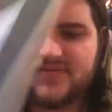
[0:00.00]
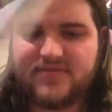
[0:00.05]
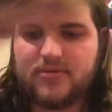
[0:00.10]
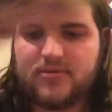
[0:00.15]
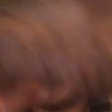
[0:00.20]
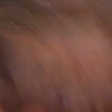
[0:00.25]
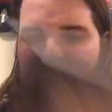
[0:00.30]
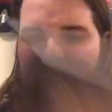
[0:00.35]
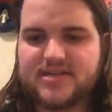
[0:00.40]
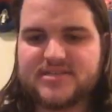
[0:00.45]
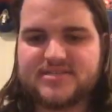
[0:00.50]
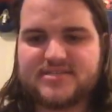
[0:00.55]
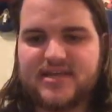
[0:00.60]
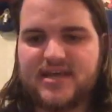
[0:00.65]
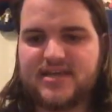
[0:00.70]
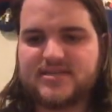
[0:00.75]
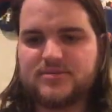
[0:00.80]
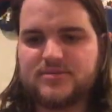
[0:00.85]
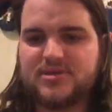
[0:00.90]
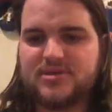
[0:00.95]
the box
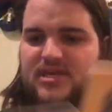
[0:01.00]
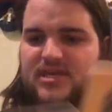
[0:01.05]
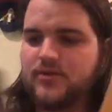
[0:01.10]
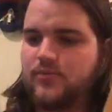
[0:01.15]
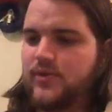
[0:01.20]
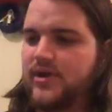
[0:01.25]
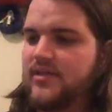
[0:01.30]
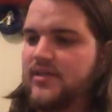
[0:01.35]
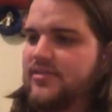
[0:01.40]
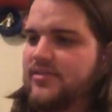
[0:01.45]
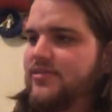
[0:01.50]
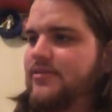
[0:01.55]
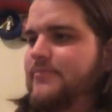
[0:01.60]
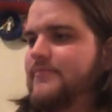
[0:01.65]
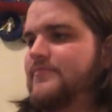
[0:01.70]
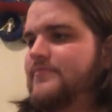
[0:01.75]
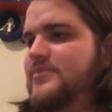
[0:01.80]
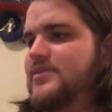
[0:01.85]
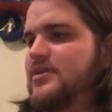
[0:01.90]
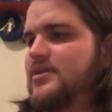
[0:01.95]
set to begin with.
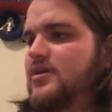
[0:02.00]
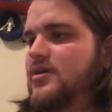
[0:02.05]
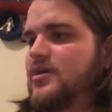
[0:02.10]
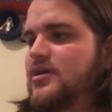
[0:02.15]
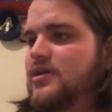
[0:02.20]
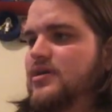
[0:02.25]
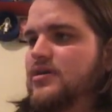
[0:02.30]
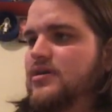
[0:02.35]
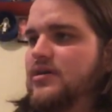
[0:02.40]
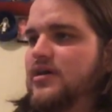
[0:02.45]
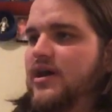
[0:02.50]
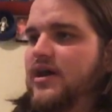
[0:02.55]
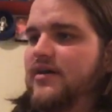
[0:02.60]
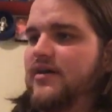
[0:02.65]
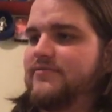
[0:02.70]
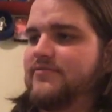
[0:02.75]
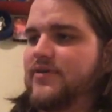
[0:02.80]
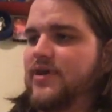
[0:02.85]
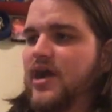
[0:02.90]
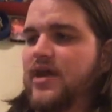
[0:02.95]

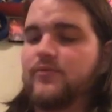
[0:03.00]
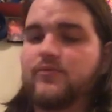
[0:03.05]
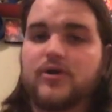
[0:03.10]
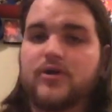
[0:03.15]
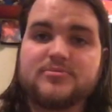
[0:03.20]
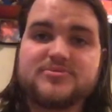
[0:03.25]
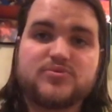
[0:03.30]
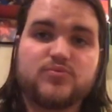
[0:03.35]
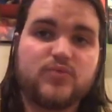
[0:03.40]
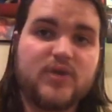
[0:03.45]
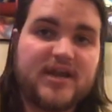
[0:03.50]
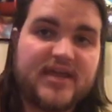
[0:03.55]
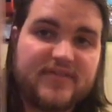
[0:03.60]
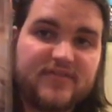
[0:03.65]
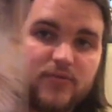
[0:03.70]
Forgotten Realms Running the